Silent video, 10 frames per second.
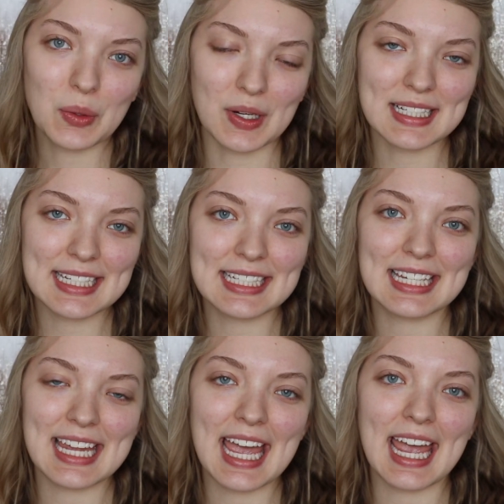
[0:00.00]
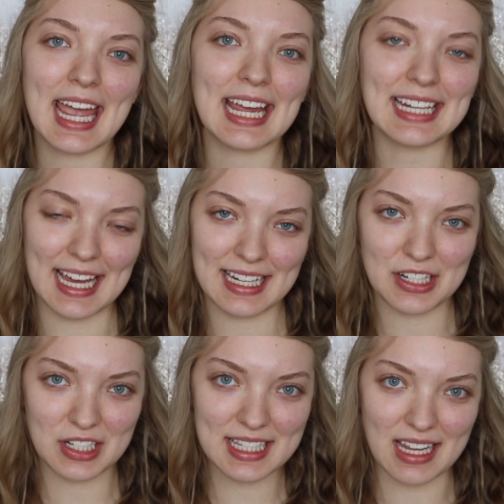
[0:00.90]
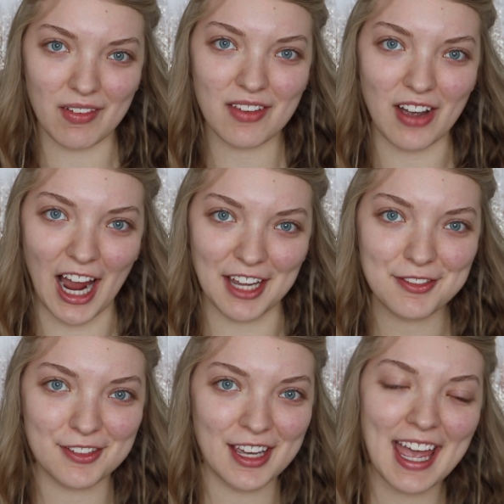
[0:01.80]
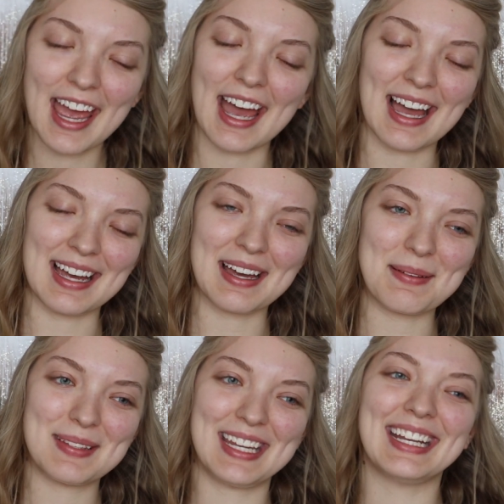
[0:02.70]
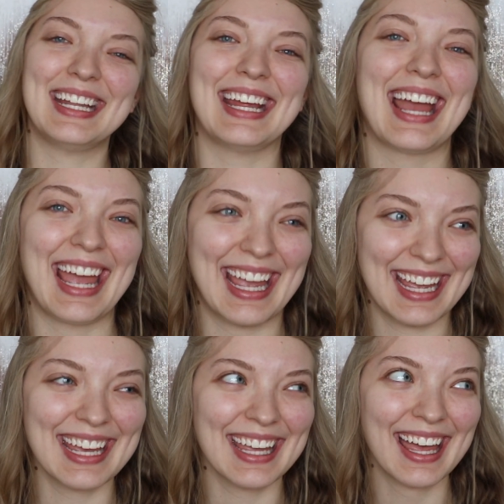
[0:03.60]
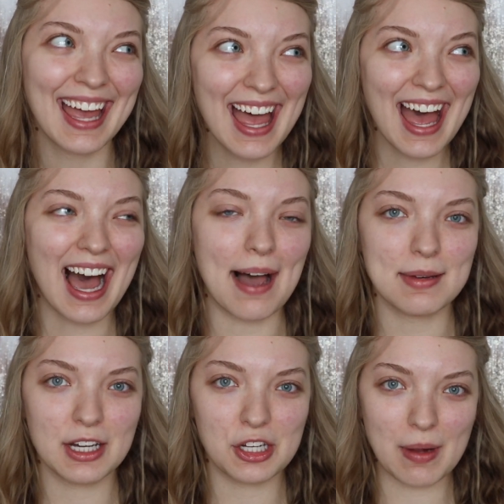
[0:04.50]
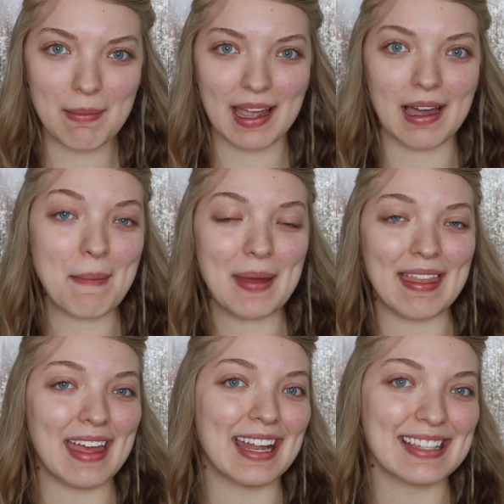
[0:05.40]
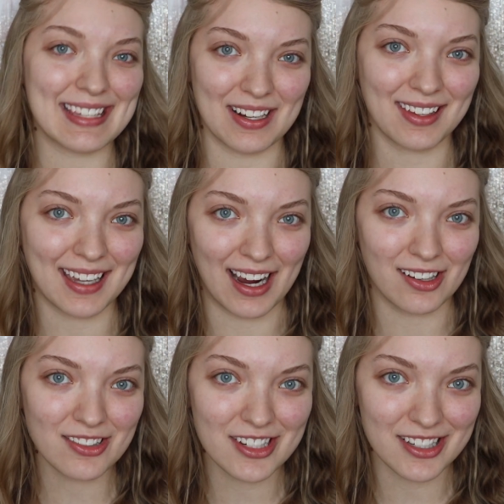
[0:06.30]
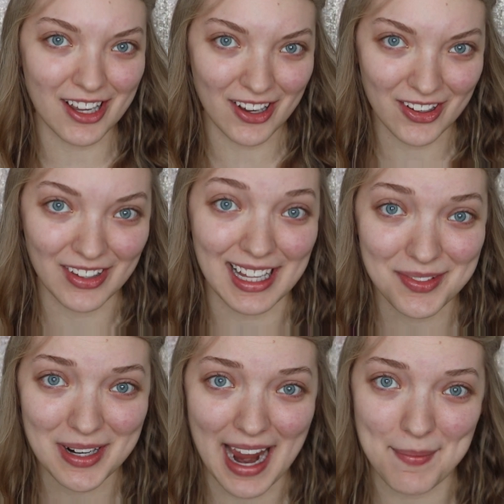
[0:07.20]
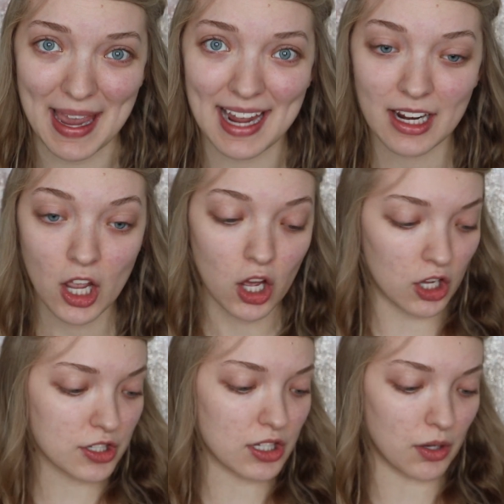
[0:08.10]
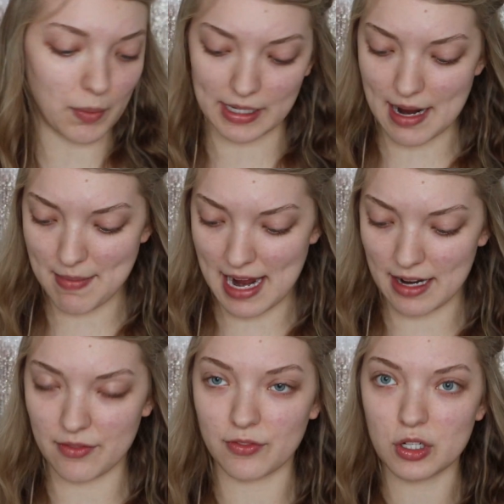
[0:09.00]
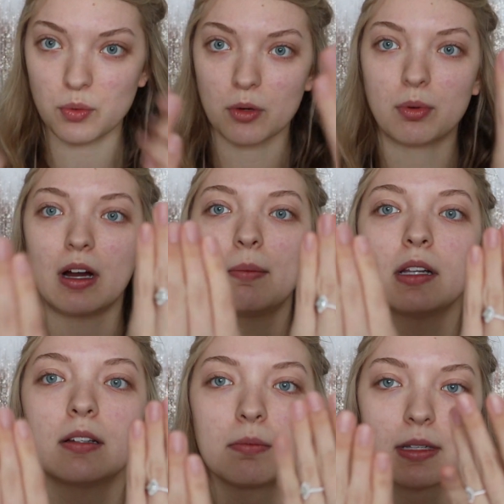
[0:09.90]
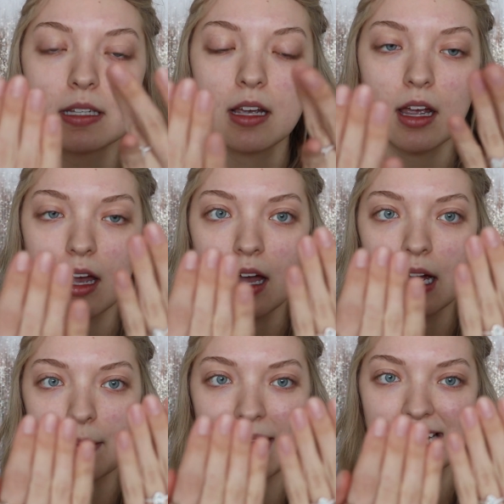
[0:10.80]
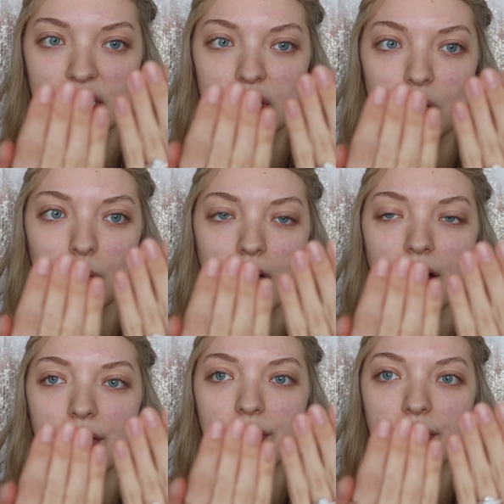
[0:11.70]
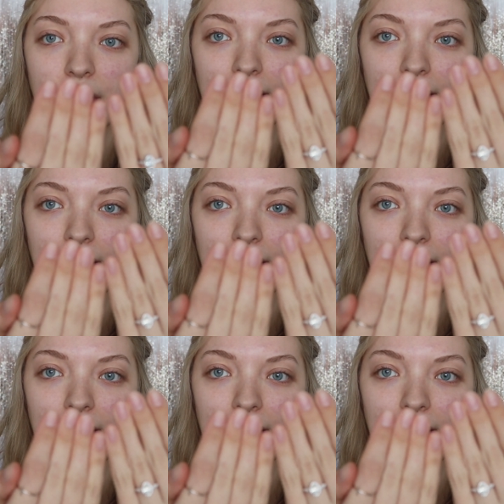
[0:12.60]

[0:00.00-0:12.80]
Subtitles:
Quarantine day 975. Today I'm gonna do my makeup and then sit on the couch, so that's where I'm at. Also where I'm at, first world problems, I had to soak off